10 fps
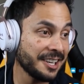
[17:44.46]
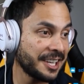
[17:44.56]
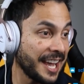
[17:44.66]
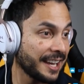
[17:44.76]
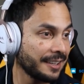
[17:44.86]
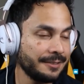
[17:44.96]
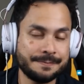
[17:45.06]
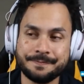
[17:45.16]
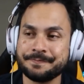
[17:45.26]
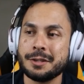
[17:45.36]
Kick.
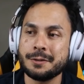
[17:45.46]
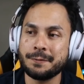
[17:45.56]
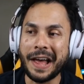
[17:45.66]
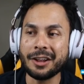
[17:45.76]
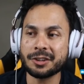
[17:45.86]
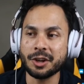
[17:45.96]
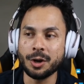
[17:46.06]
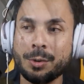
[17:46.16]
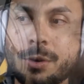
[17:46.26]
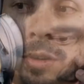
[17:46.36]

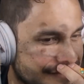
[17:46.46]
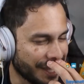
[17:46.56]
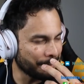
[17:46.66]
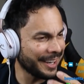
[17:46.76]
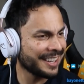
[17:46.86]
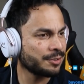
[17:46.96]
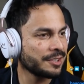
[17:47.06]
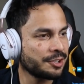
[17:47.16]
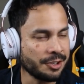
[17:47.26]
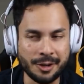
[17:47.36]
Falco. I'm not actually
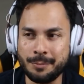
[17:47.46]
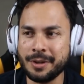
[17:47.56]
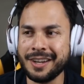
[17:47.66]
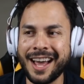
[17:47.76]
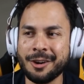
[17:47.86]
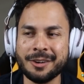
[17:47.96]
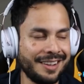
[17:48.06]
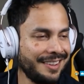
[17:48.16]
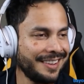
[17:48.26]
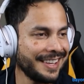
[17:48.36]
sure, but
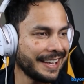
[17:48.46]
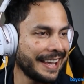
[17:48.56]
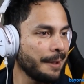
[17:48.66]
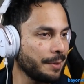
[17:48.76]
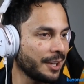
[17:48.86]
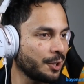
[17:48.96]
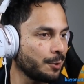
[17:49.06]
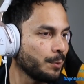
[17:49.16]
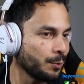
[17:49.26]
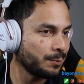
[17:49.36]
it can't be a good move.